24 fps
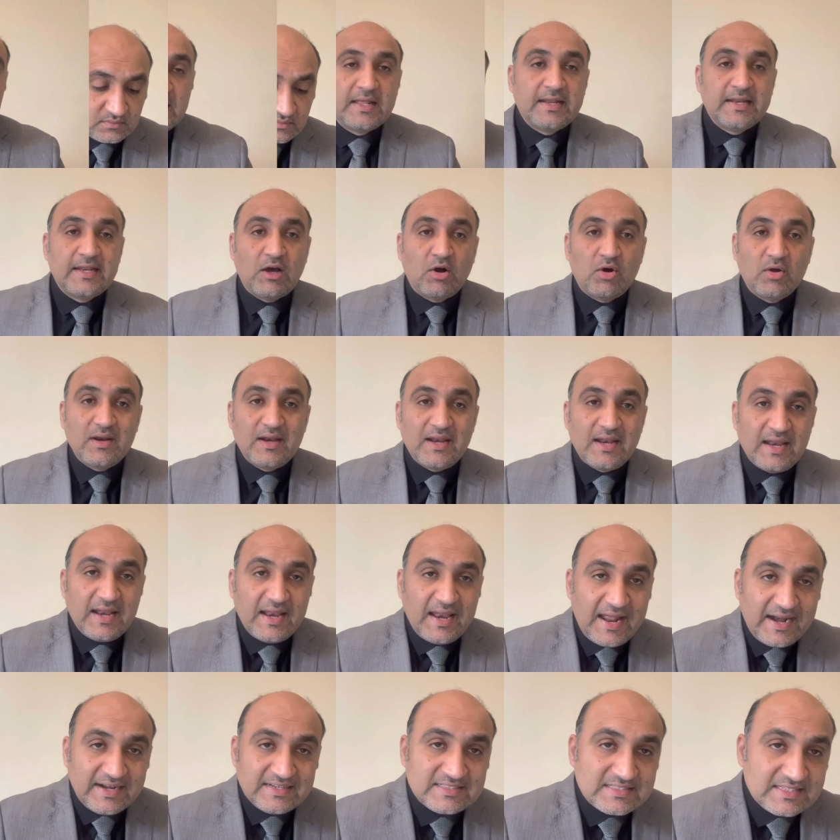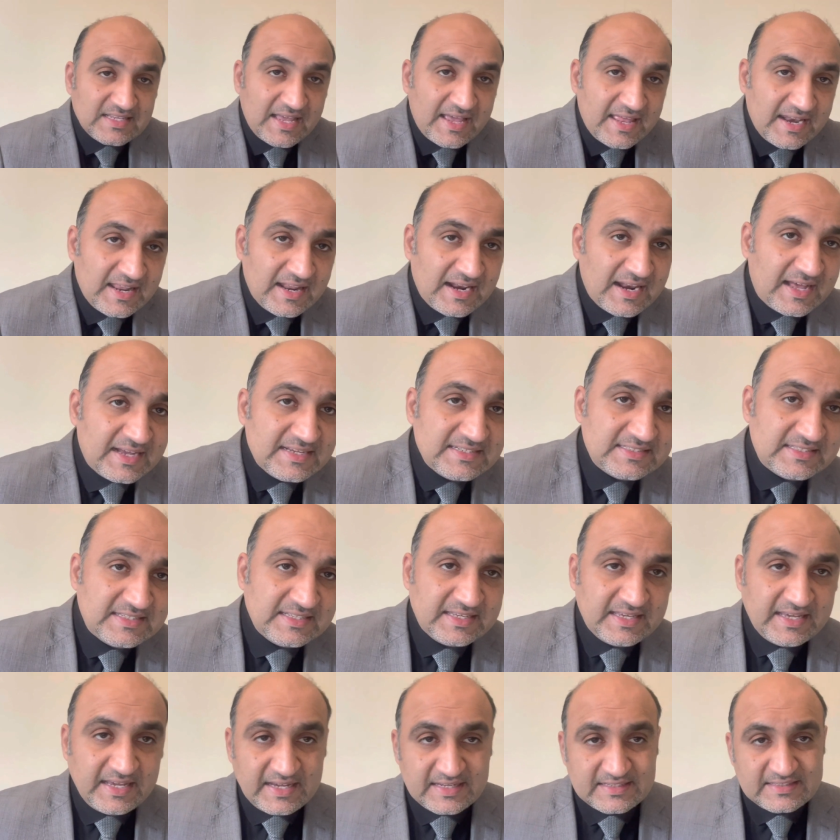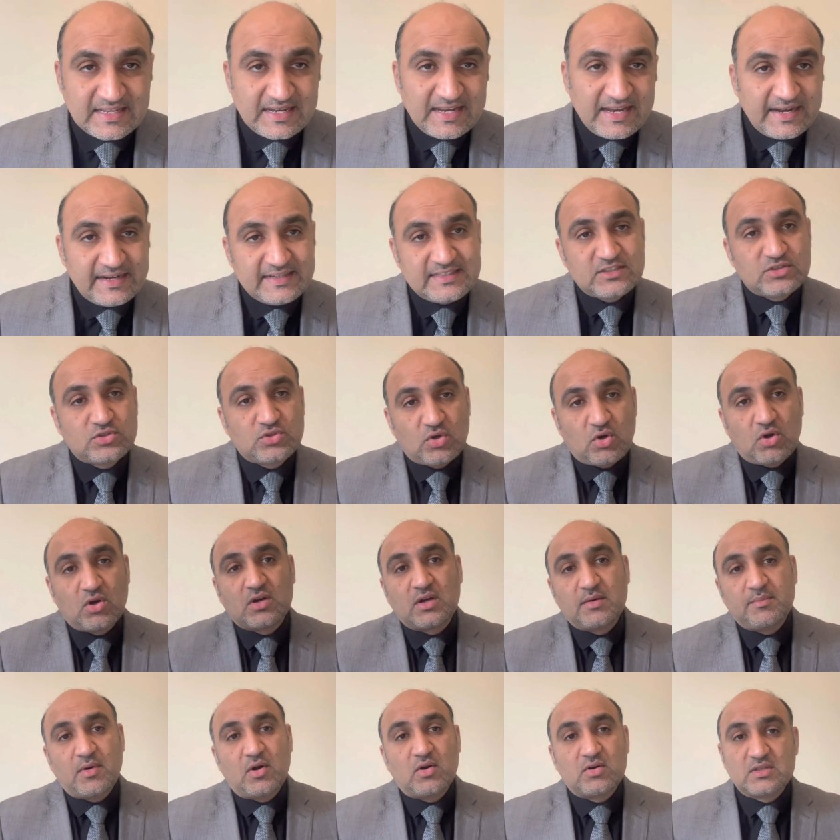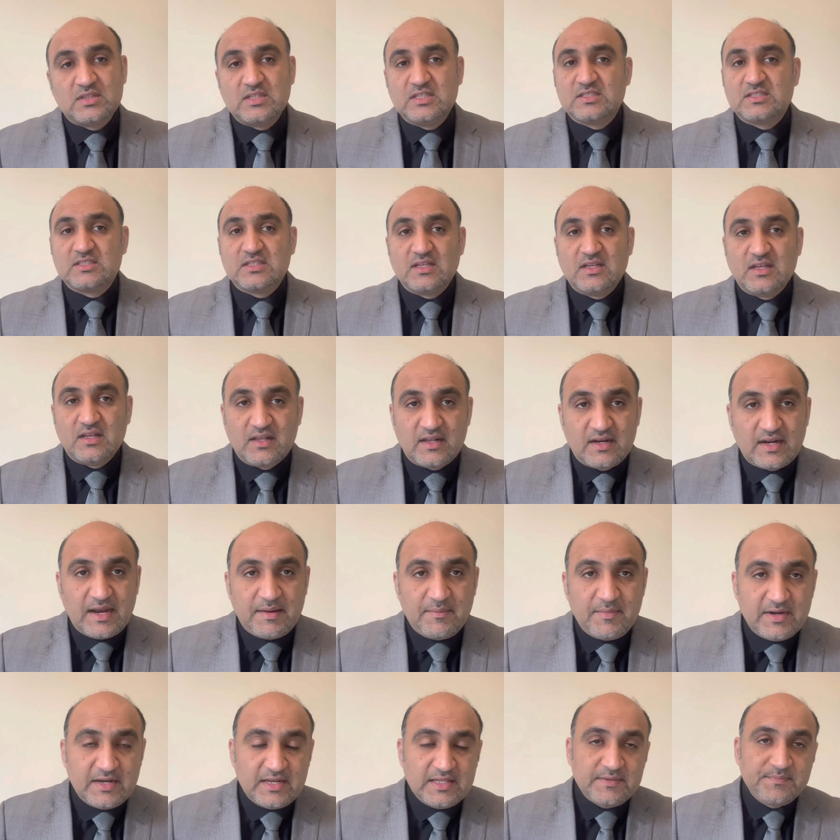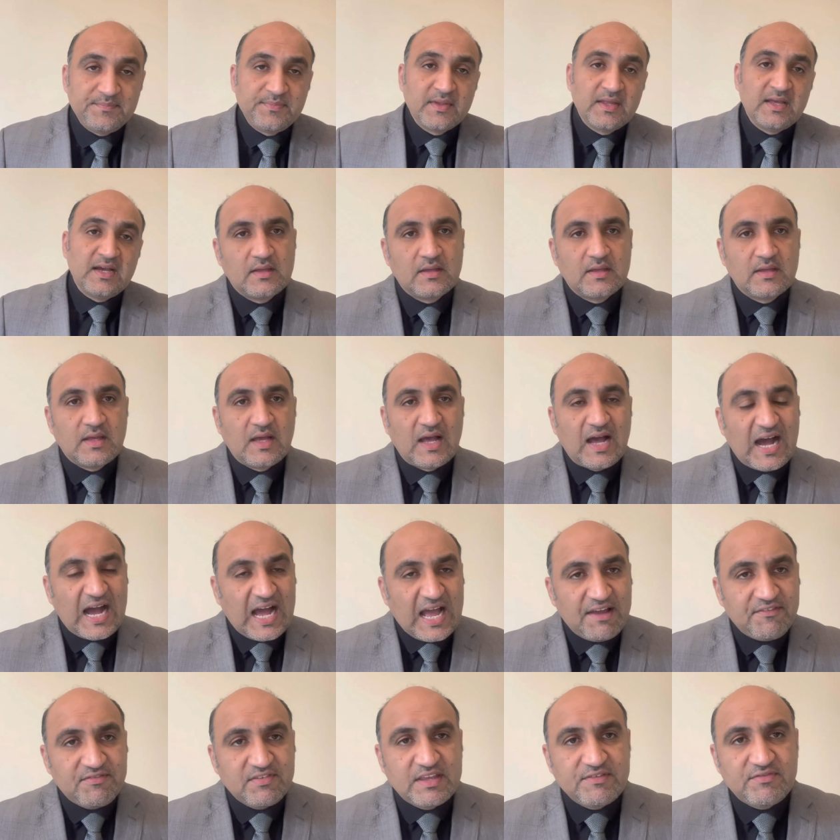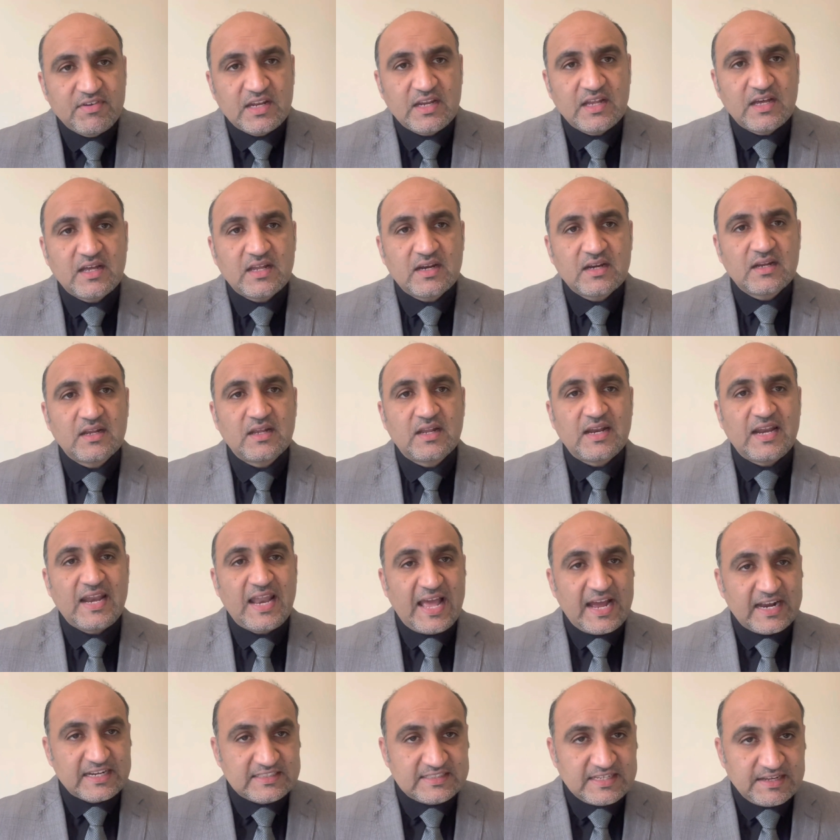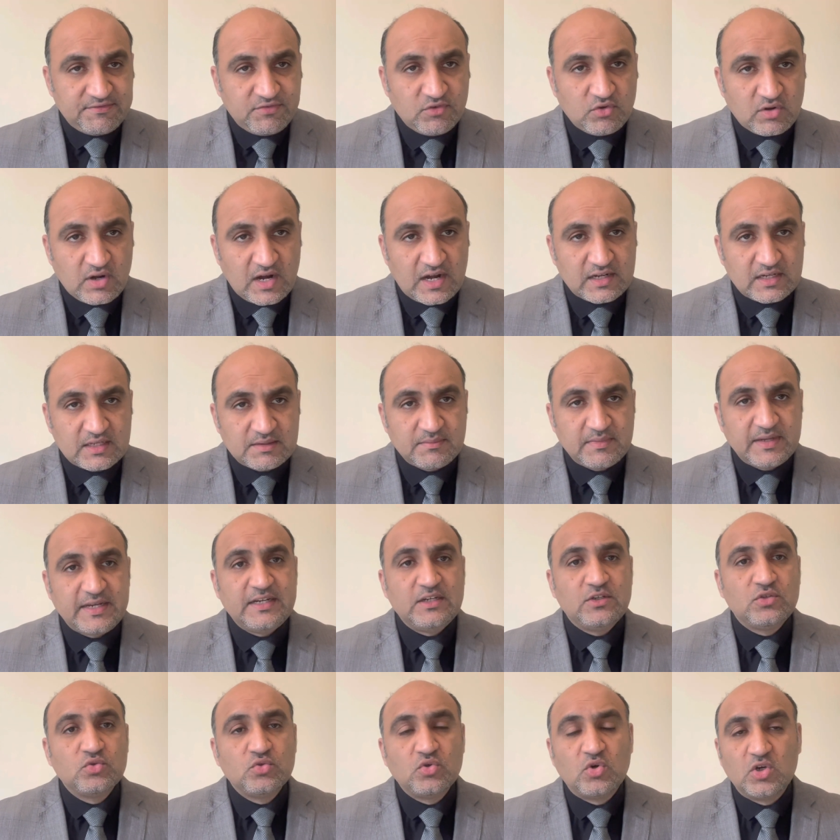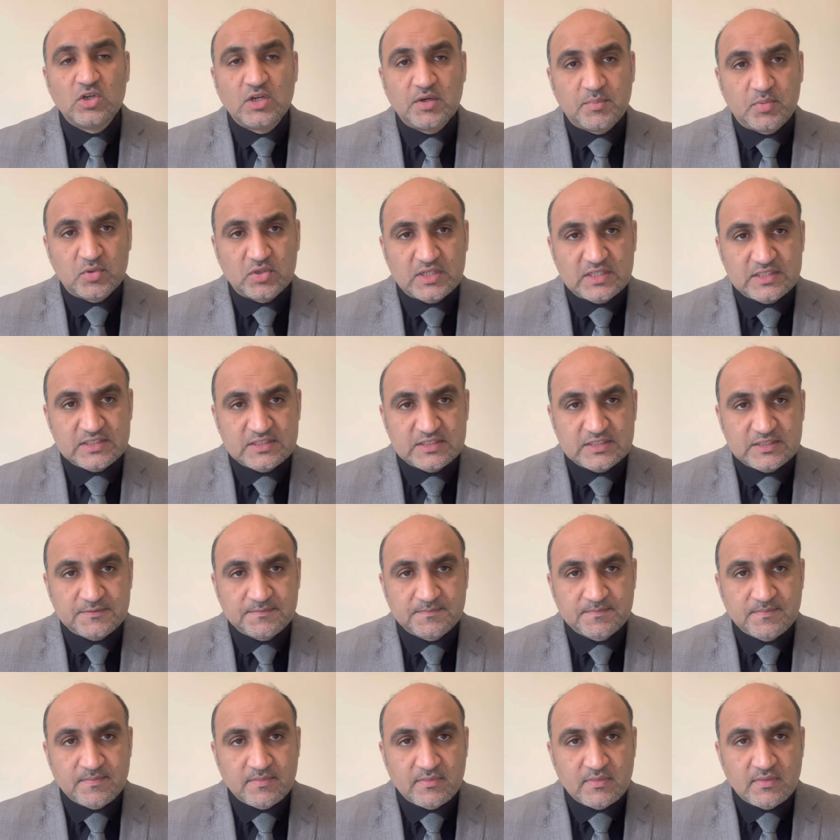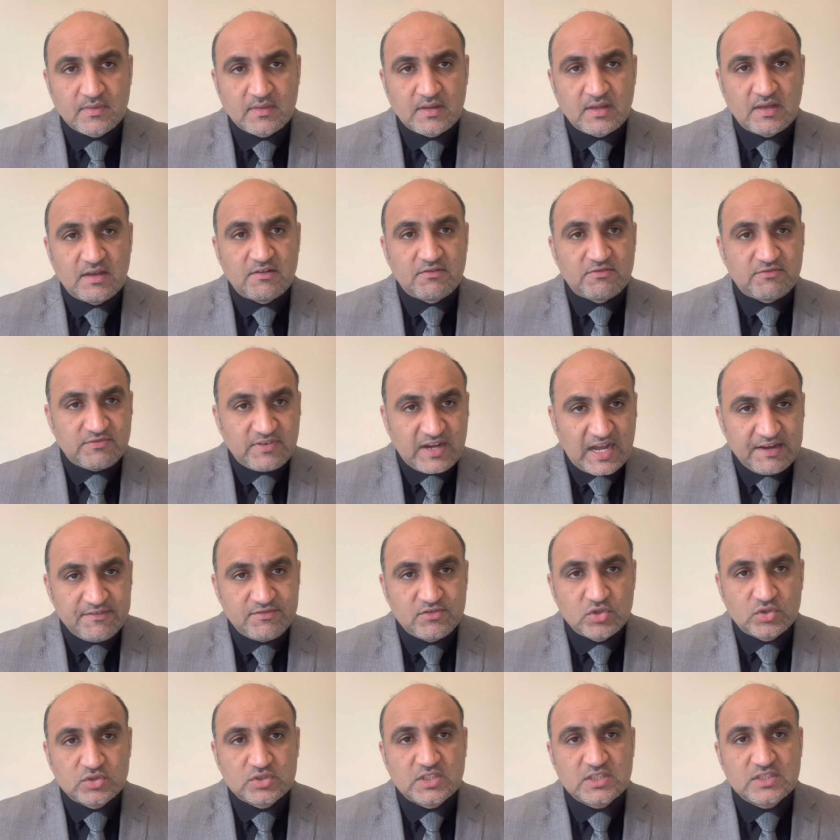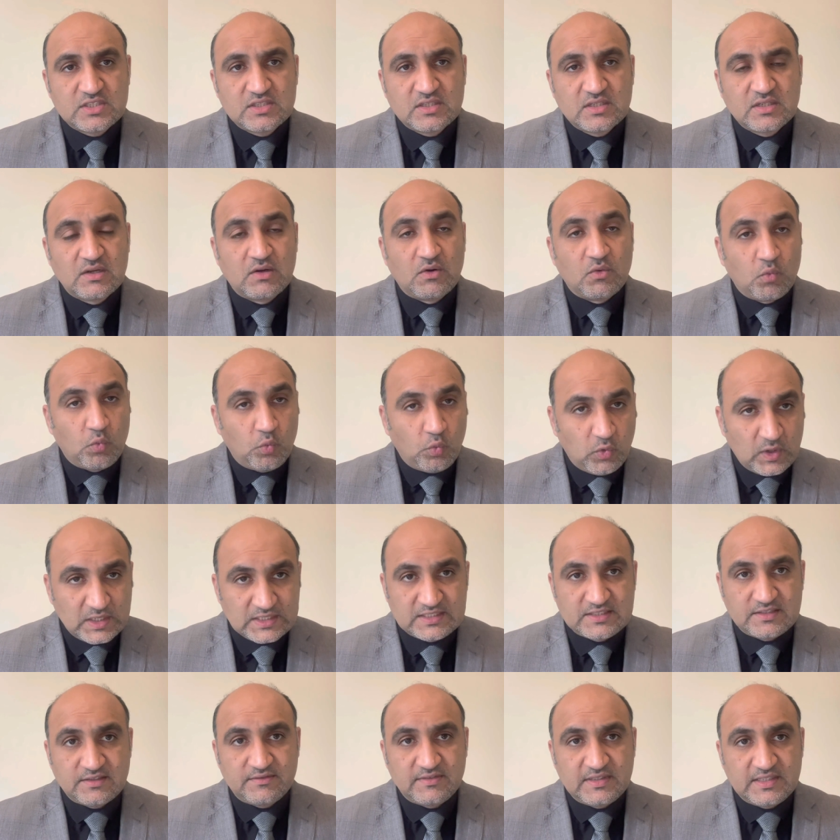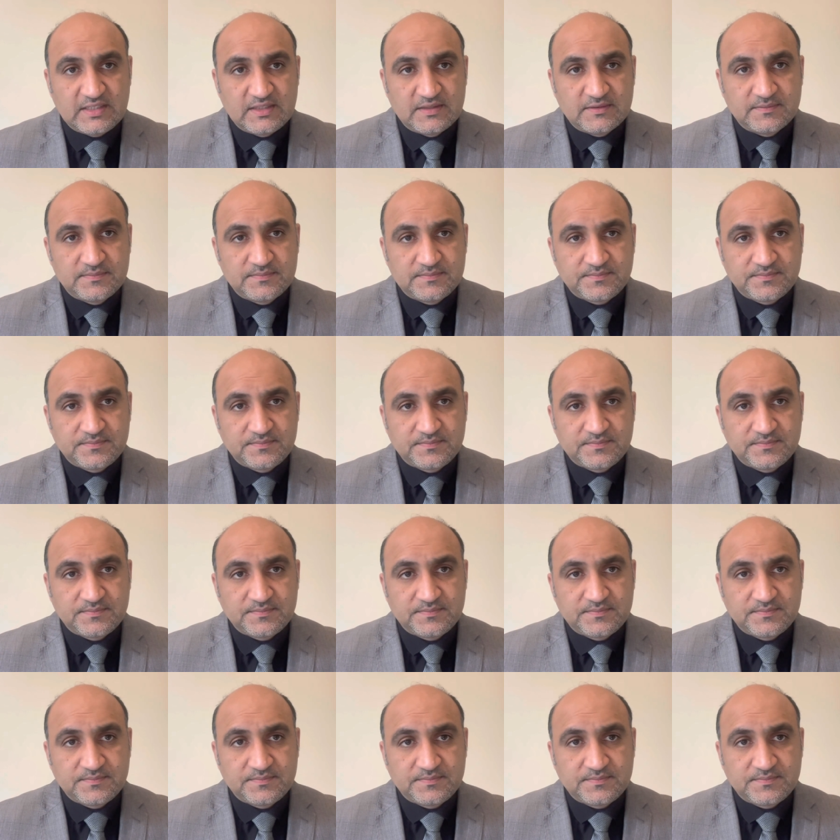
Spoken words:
Now let's analyze the case and let's talk about this remedy. I have given her Lac Defloratum in 200 potency, 5 doses once a week.